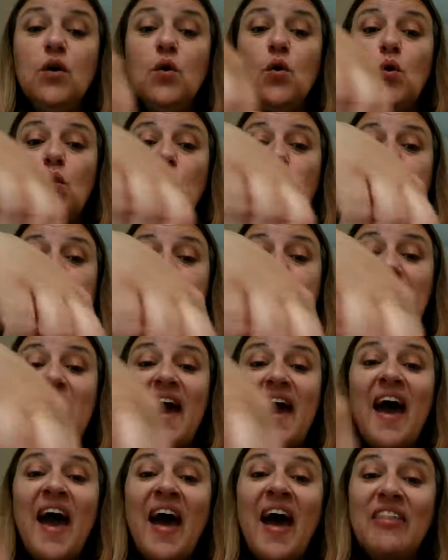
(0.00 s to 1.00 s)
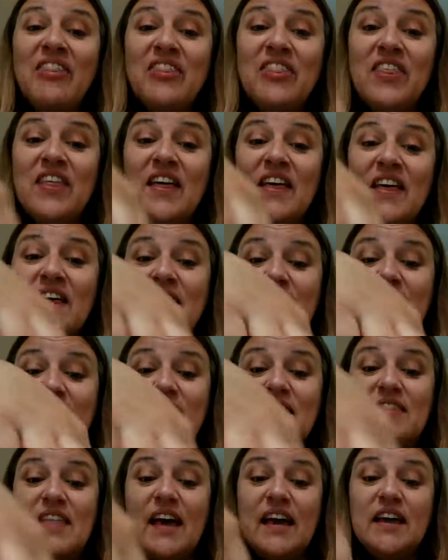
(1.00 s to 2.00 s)
or a path
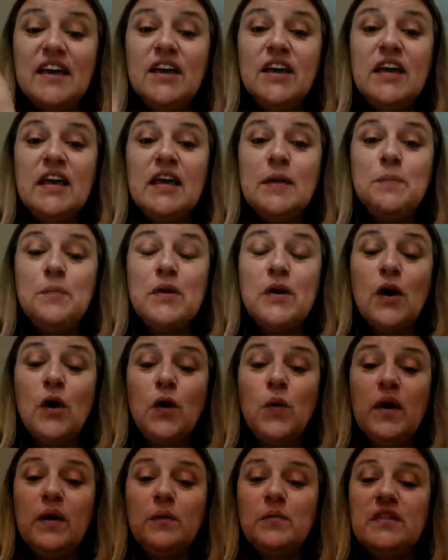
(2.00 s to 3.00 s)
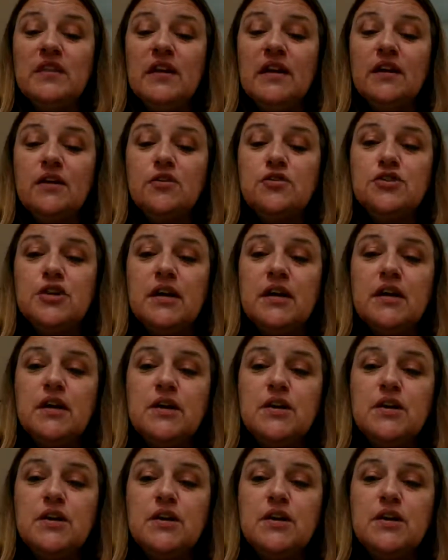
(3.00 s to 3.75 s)
that can keep going with the energy.